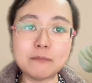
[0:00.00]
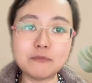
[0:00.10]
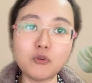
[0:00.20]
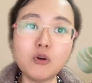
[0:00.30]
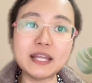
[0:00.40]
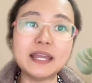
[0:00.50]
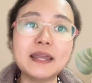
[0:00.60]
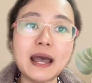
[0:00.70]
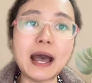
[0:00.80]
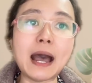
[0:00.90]
for
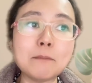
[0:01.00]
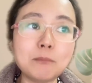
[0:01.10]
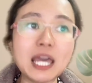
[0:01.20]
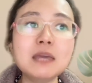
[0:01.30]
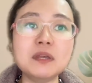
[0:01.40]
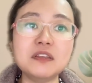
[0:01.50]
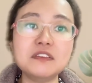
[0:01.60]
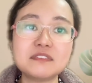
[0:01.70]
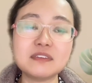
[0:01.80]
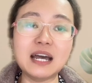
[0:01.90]
the
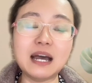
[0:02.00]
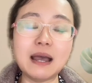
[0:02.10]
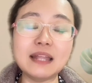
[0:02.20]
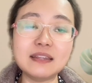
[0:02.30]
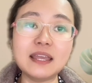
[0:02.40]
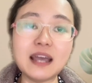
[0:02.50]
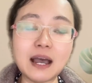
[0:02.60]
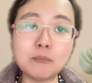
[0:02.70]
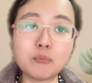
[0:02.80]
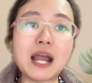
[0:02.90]
babies and the
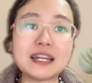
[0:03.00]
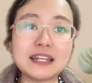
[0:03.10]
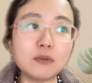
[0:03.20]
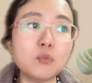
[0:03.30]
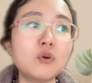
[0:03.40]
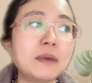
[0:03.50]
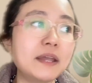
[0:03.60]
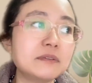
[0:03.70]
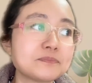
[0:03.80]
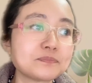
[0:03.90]
pregnant
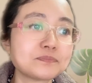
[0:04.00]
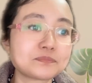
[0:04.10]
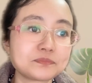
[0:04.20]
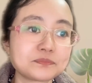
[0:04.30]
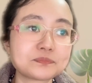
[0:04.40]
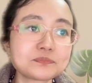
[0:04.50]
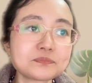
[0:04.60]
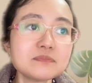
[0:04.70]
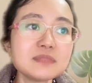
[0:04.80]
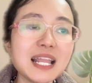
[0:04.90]
women.
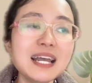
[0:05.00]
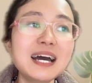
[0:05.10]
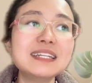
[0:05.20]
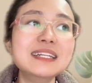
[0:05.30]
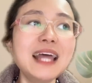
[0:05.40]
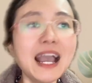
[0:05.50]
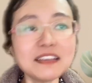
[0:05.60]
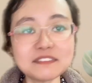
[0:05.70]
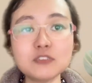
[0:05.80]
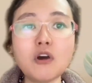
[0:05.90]
The
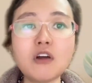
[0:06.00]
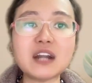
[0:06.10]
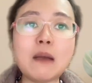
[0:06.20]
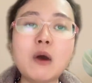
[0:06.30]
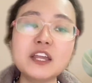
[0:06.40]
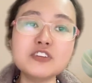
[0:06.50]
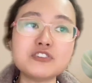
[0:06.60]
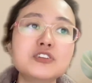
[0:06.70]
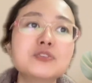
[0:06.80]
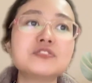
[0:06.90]
next doctor I want to
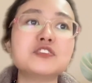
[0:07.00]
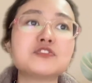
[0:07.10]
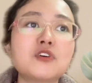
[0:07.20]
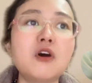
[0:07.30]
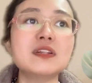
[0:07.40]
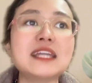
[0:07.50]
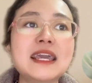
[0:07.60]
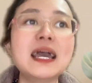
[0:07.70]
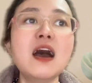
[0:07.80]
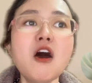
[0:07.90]
introduce is called
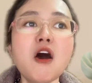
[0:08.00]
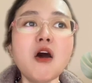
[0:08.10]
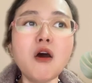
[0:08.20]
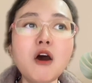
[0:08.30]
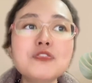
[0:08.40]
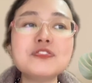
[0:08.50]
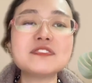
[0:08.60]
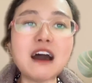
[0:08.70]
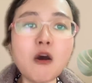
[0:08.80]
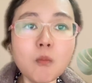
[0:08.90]
the
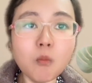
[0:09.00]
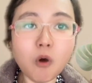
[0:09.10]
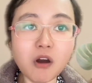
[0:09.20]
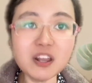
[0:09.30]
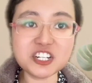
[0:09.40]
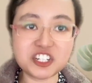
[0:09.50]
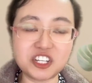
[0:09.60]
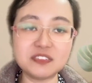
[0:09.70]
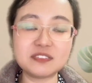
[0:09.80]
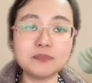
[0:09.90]

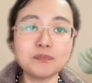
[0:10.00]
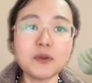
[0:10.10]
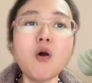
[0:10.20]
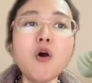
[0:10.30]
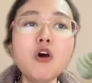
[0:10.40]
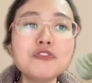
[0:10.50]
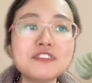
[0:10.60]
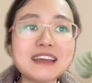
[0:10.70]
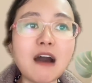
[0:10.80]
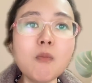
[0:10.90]
ophthalmologist.
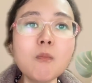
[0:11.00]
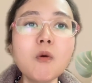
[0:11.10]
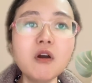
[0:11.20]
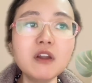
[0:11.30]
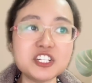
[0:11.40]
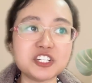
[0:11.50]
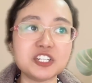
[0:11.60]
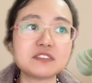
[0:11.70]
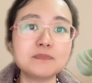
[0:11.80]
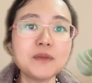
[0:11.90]

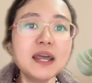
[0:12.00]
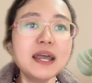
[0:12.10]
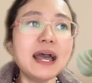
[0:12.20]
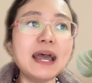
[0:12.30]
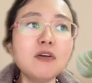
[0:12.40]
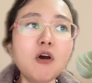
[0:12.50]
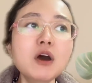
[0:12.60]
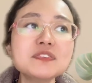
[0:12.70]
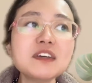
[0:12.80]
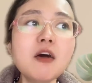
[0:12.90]
Ophthalmologist. An
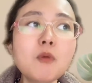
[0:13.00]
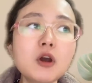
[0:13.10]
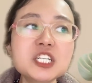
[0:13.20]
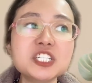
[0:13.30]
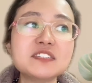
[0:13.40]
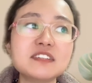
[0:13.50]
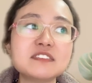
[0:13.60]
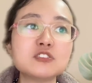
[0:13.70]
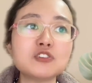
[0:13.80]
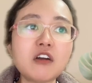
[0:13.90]
ophthalmologist
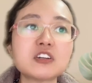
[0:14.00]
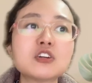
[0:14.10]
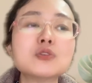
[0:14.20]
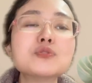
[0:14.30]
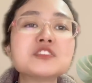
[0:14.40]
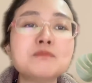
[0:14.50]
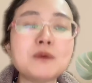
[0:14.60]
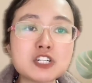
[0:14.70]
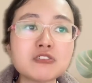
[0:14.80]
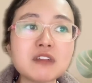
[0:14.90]
is a doctor who
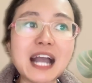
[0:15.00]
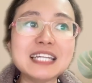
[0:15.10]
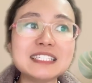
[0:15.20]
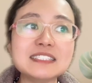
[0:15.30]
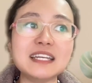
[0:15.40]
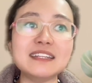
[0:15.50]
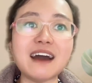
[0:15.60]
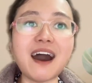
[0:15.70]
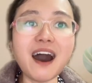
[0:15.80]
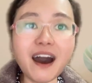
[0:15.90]
specializes in
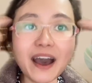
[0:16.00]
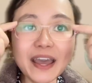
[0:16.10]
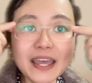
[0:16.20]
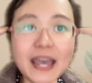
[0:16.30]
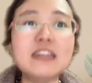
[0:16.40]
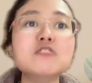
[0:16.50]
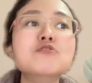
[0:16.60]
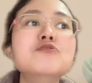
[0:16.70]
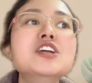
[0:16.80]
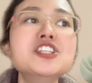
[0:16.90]
eye and
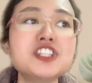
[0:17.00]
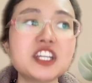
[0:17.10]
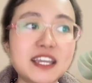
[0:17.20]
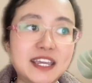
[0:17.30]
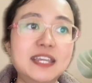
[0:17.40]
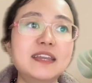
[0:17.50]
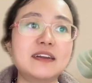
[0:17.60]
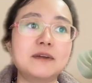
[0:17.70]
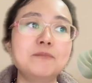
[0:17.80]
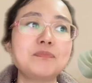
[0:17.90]
vision
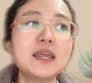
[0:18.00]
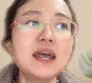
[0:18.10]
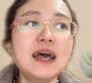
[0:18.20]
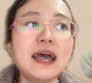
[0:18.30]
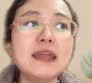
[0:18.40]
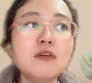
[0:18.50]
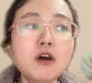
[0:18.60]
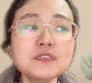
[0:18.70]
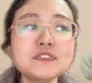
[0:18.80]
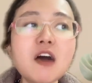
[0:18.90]
care. An
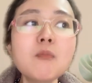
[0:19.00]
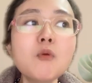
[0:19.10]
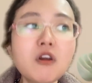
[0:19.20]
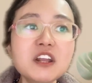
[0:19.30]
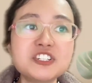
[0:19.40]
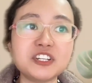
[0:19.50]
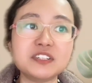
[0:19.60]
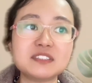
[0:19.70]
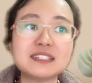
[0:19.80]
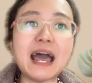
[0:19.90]

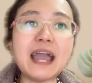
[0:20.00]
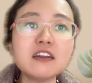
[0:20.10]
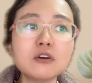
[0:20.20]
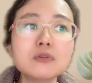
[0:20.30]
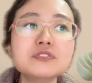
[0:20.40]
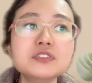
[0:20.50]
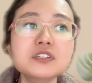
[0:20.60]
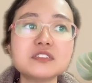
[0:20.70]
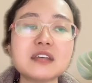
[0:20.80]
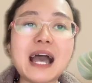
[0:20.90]
ophthalmologist
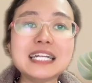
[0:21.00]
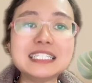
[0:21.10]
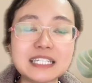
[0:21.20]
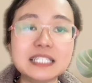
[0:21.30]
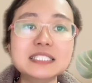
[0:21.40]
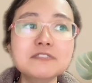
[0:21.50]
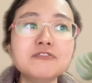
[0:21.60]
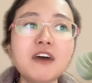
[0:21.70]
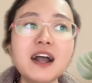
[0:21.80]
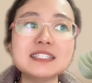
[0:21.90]
diagnoses,
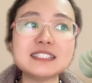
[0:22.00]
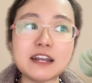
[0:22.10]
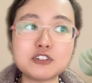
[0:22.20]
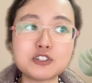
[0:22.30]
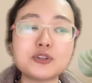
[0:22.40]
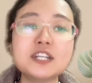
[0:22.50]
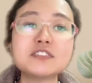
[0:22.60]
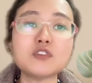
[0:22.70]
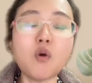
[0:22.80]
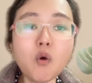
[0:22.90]
identifies, and
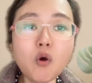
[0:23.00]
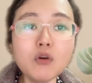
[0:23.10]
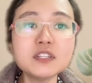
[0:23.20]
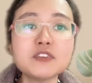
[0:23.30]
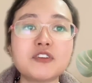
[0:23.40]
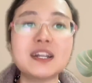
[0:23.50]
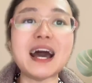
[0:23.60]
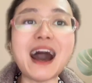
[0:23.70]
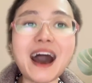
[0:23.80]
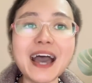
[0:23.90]
treats all
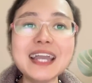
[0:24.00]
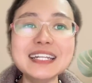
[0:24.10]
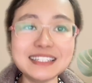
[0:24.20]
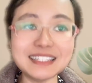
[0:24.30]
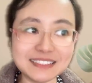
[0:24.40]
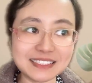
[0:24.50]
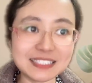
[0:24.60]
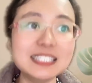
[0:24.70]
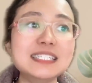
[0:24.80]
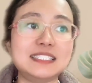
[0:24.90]
different eye
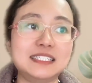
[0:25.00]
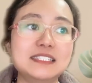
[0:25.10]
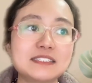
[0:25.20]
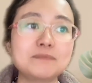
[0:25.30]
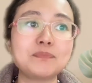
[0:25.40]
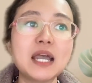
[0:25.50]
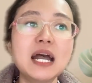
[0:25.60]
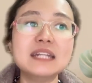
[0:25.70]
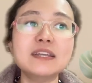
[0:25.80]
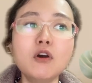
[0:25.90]
diseases.
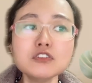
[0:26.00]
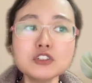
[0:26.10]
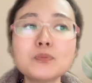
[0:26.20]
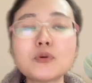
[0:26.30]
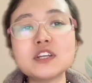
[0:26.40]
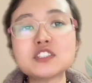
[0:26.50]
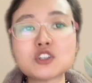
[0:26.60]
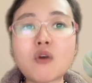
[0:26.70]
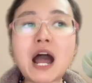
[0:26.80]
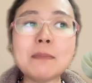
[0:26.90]
They also
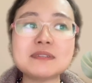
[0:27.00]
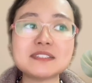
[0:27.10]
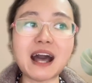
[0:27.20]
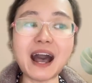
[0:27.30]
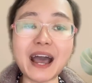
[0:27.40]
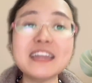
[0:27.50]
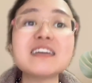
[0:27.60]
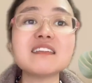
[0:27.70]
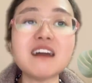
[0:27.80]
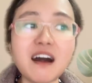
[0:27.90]
prescribe
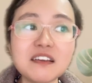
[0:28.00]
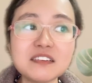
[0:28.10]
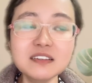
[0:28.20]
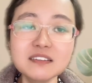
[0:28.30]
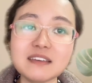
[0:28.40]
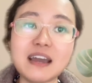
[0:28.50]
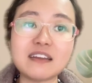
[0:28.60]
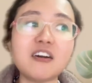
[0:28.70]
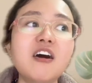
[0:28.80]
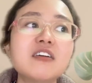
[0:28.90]
eyeglasses
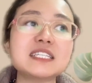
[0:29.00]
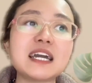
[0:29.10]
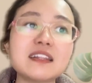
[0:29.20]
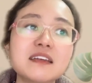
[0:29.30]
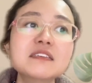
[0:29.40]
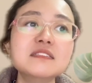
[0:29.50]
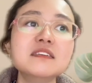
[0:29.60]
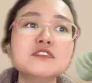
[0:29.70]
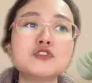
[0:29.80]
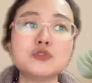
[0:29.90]
and contact
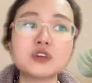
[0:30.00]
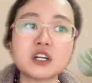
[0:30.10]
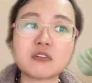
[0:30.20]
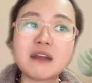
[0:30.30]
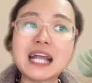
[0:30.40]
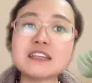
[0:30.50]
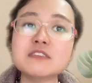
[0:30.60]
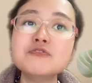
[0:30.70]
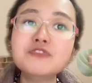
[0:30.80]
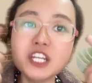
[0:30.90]
lenses to correct
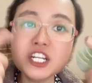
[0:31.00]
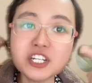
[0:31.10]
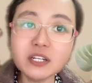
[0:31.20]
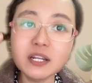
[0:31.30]
the vision